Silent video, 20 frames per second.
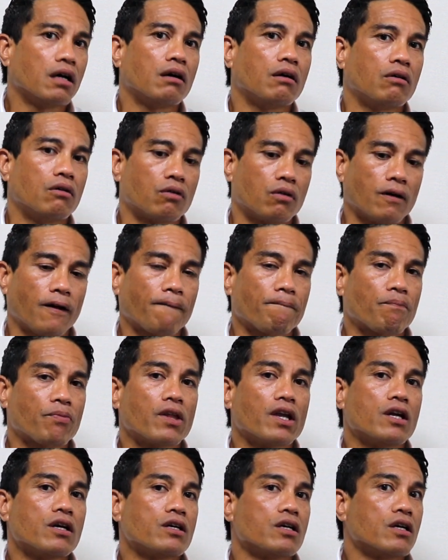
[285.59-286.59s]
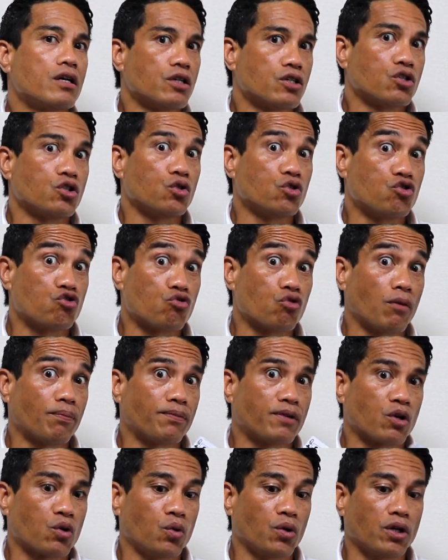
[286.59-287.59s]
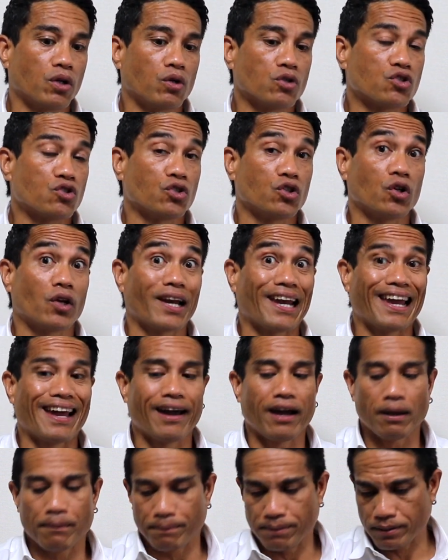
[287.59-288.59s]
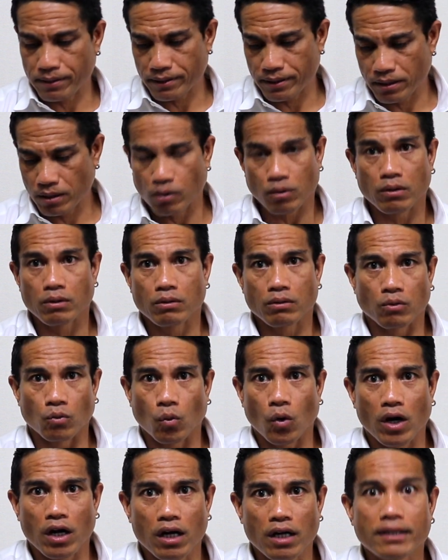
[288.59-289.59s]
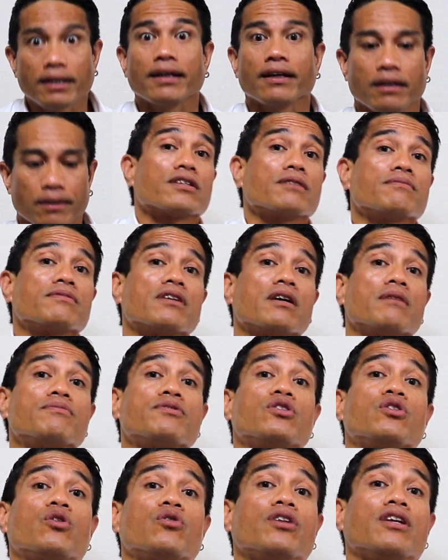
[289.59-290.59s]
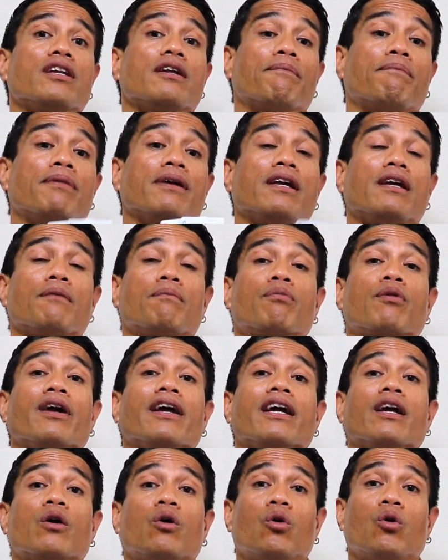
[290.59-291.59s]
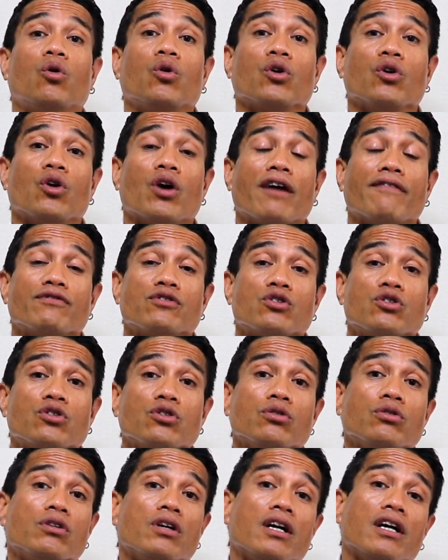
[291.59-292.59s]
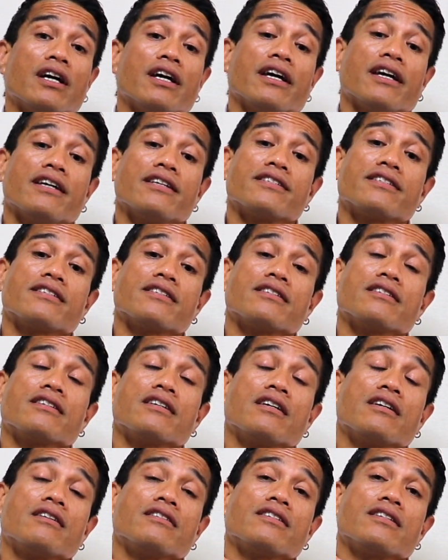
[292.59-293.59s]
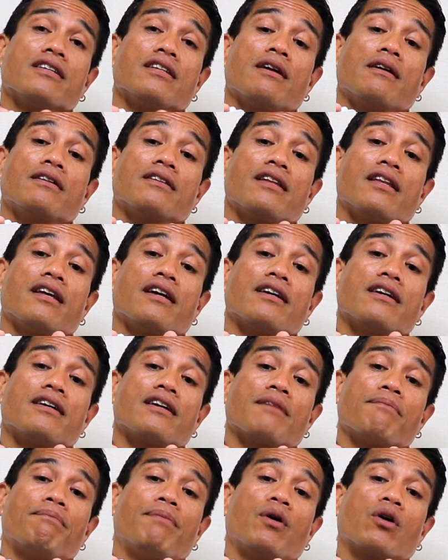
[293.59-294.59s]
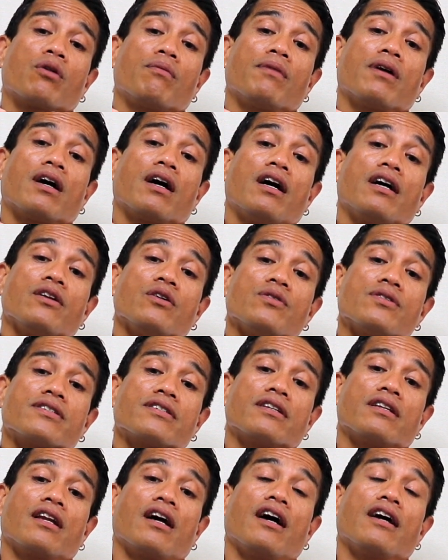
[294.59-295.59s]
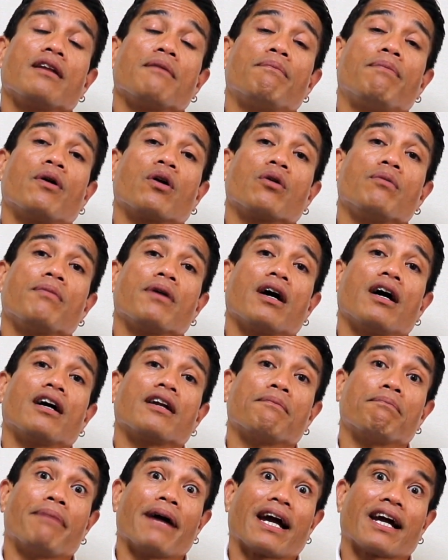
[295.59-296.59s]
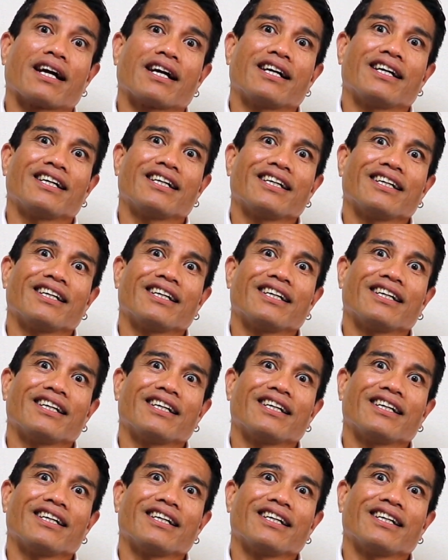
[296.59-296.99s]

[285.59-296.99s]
Alright? You drop the Queen onto your lap. What? Sometimes you don't need a pinky break. All you have to do is see the bottom card. You slide the bottom card back.